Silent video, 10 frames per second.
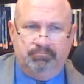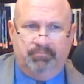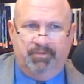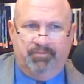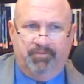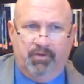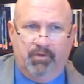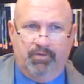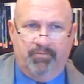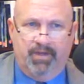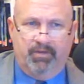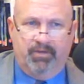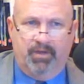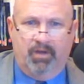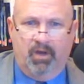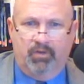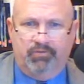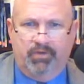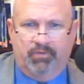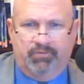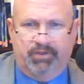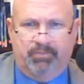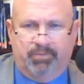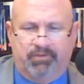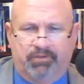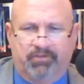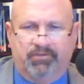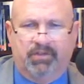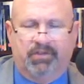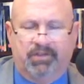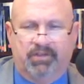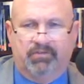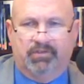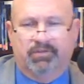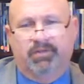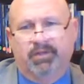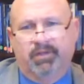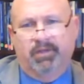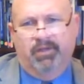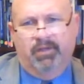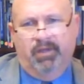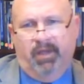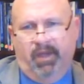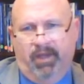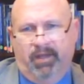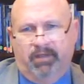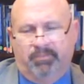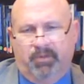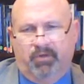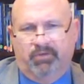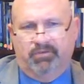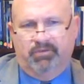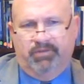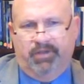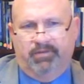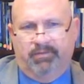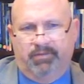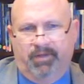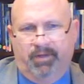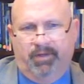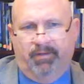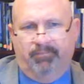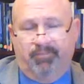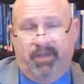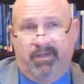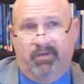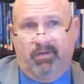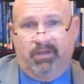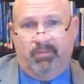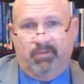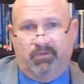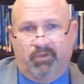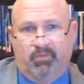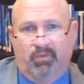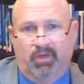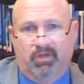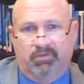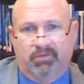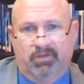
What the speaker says: The furtive, they'll also seek persistent attention and experiences that give them a certain rush.